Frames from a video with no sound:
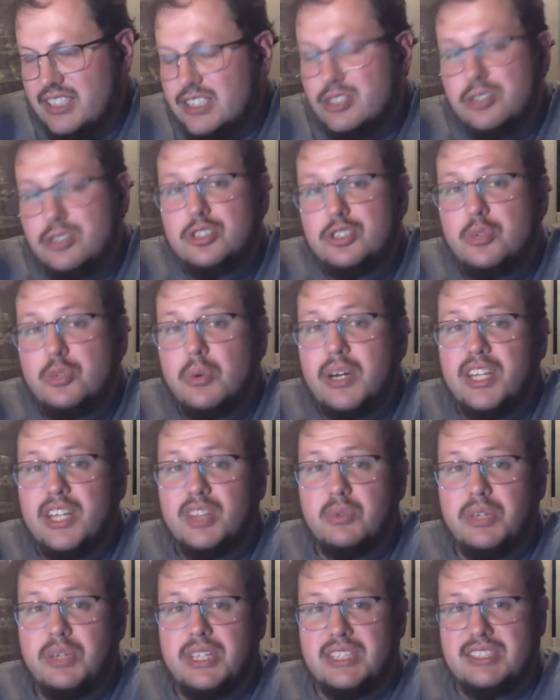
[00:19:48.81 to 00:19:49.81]
He turns
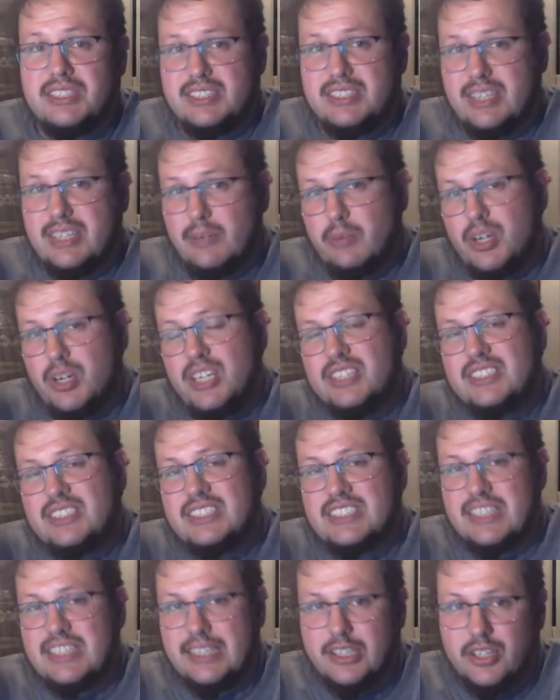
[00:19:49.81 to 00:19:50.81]
23 this December. He's
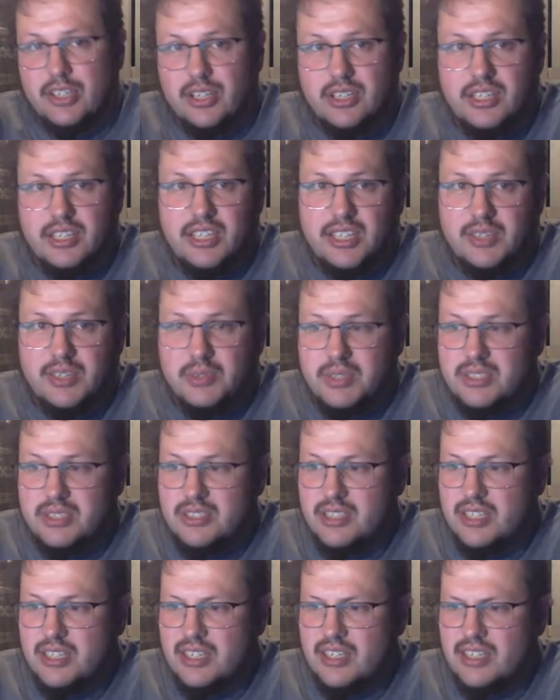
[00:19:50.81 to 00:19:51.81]
a senior. He
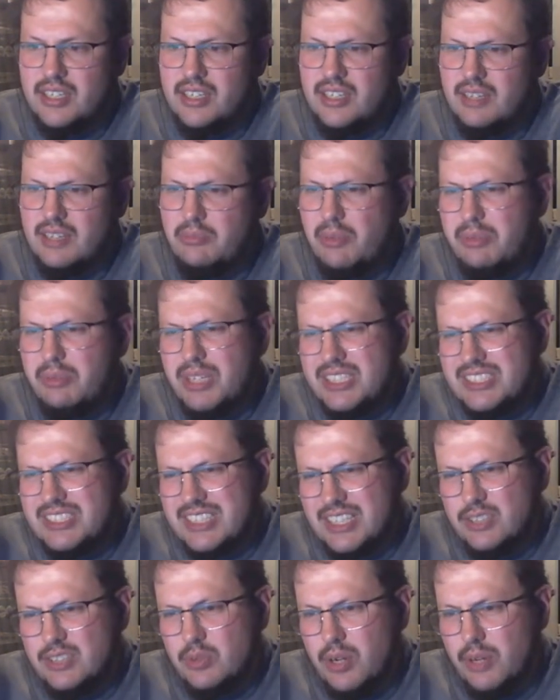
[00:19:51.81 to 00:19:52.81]
was maybe a
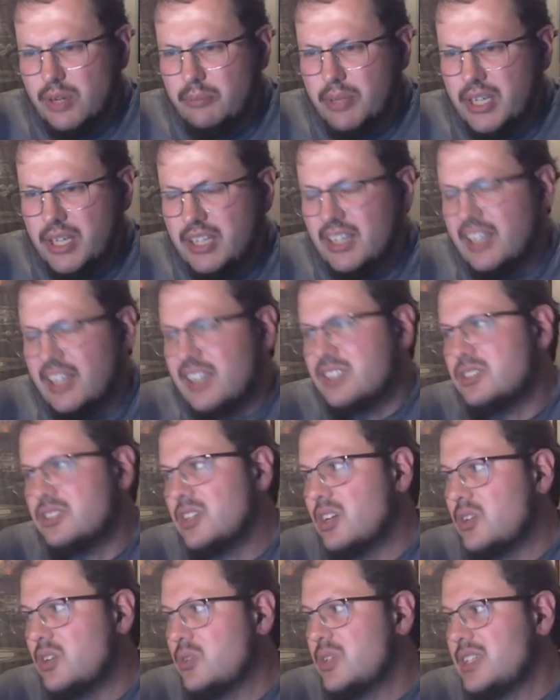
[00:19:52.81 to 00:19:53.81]
6th round pick last
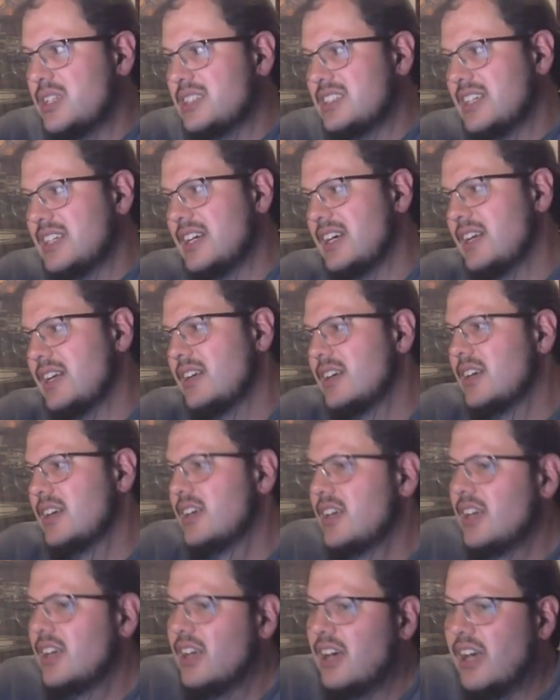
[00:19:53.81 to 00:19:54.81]
year who didn't sign.
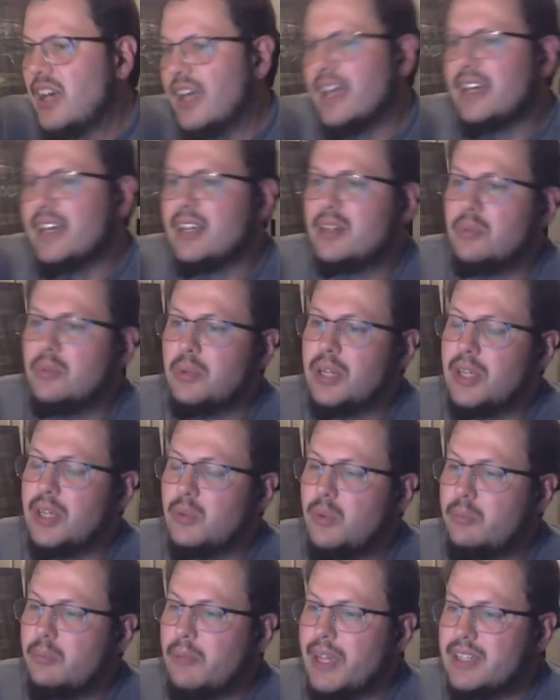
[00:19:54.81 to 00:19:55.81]
And when he
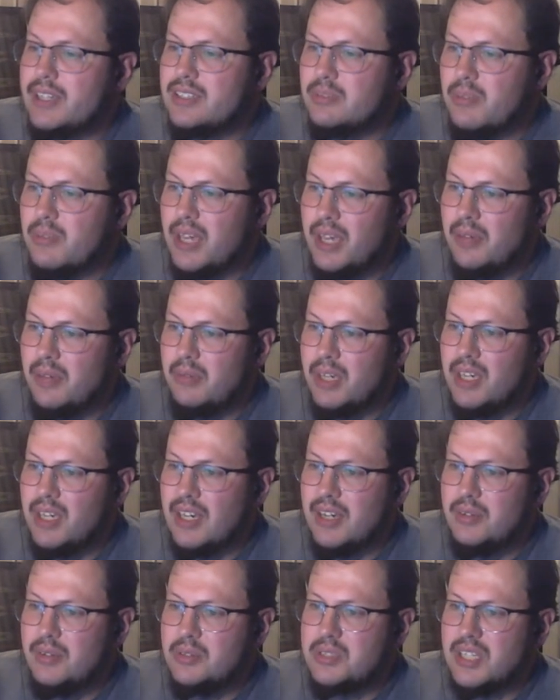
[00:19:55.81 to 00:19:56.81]
went back to Miami,
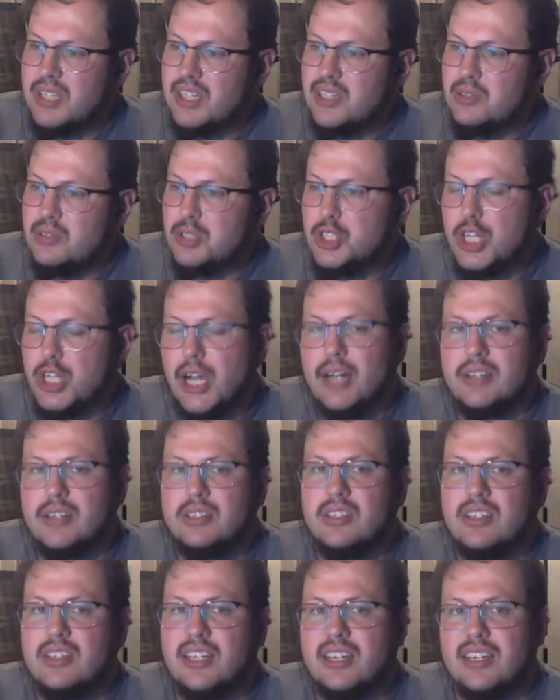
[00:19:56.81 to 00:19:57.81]
I was kind of
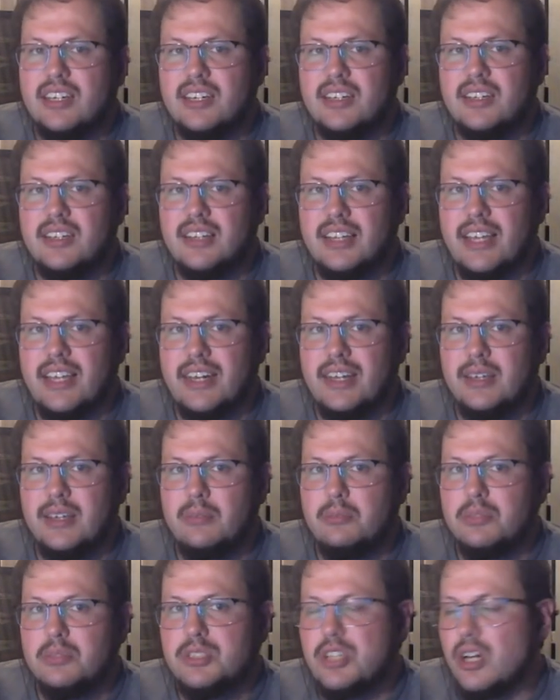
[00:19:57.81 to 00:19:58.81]
shocked that they didn't let
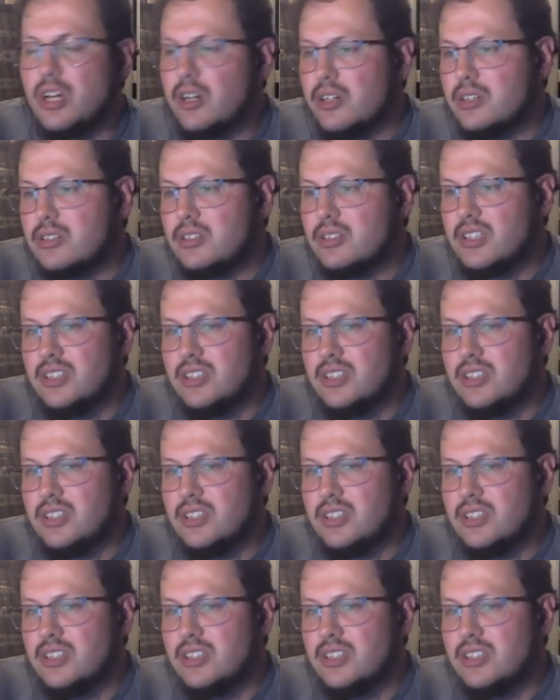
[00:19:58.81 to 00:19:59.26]
him start.